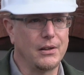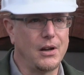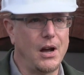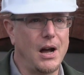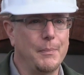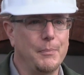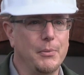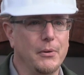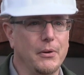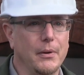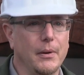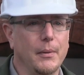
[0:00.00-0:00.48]

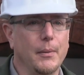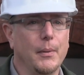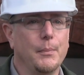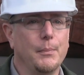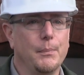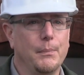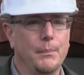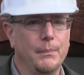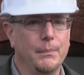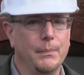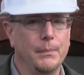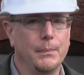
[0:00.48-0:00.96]
copper
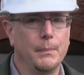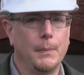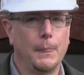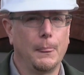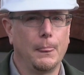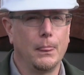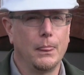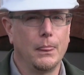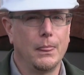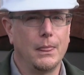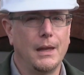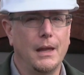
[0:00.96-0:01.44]

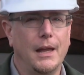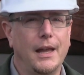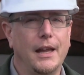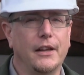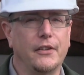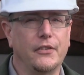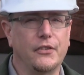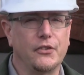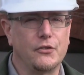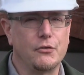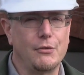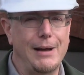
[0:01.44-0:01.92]

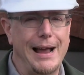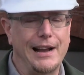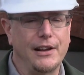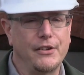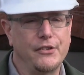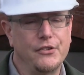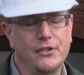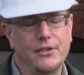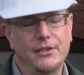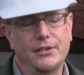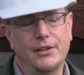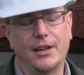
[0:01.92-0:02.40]

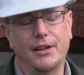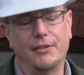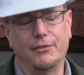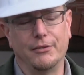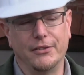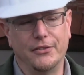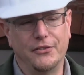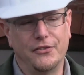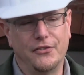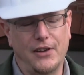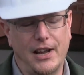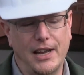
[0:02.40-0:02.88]
extraction,
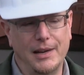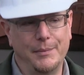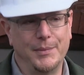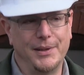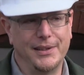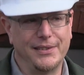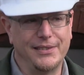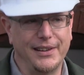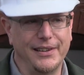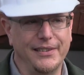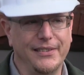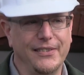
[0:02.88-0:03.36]

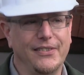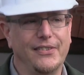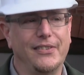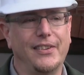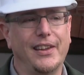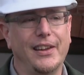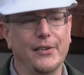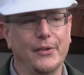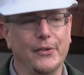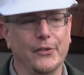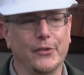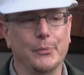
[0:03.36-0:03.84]
refinement, and
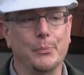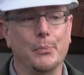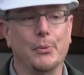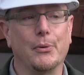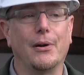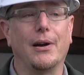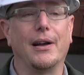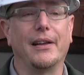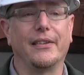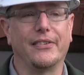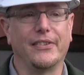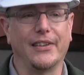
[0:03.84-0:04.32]
sales
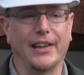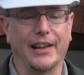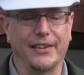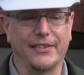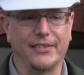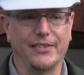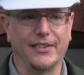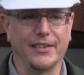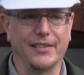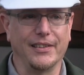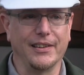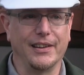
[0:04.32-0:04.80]
process
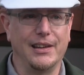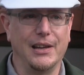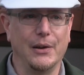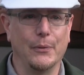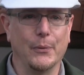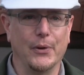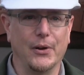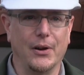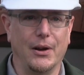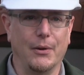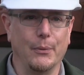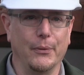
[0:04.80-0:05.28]
that the
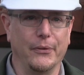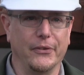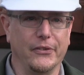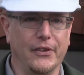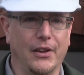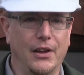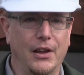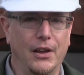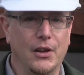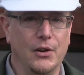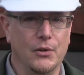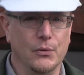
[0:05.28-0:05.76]
Keweenaw was
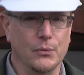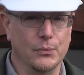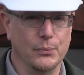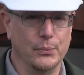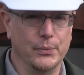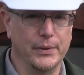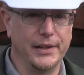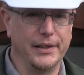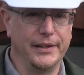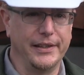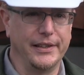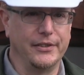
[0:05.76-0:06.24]

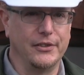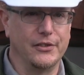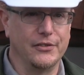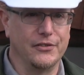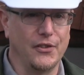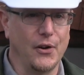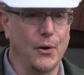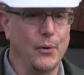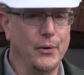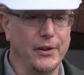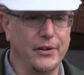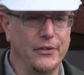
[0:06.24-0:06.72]
really
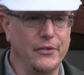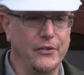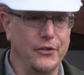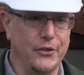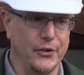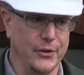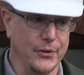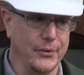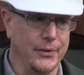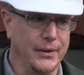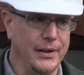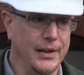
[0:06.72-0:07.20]
devoted
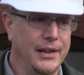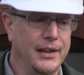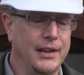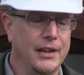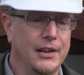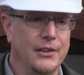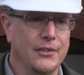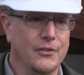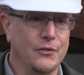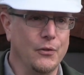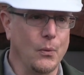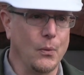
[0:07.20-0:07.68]
to
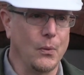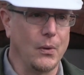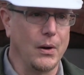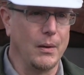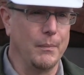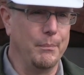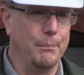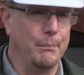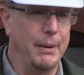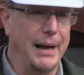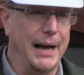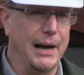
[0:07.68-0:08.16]
for
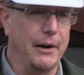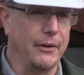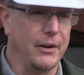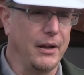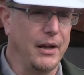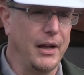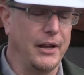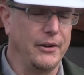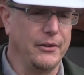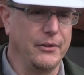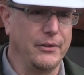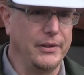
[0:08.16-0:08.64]
about
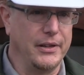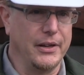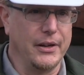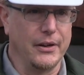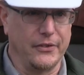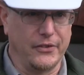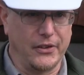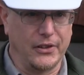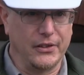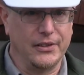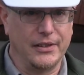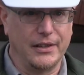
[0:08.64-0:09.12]
100
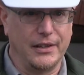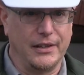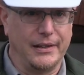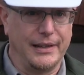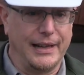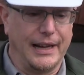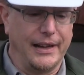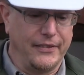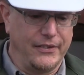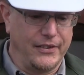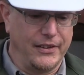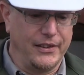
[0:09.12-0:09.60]
years, a little
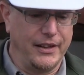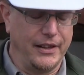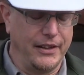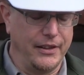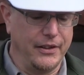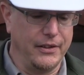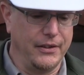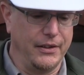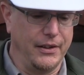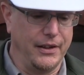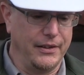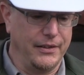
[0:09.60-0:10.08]
less, and then
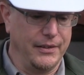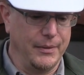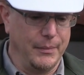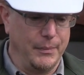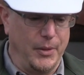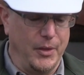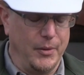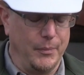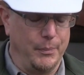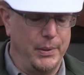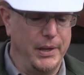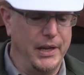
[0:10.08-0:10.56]

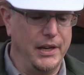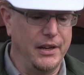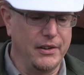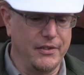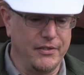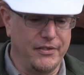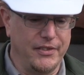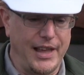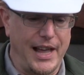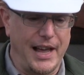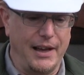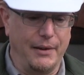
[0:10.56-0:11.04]
the peak
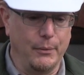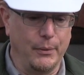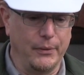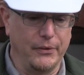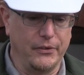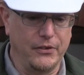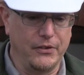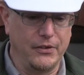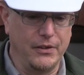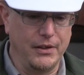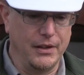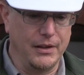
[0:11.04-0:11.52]
of that
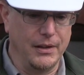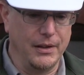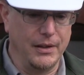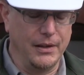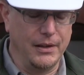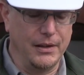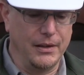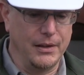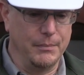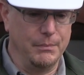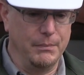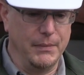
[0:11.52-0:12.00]
was
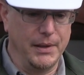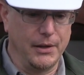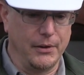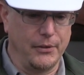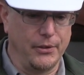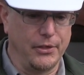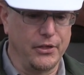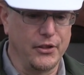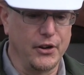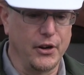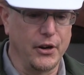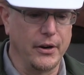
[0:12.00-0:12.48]
in the middle
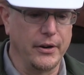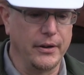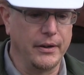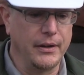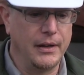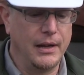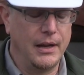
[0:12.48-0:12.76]
third.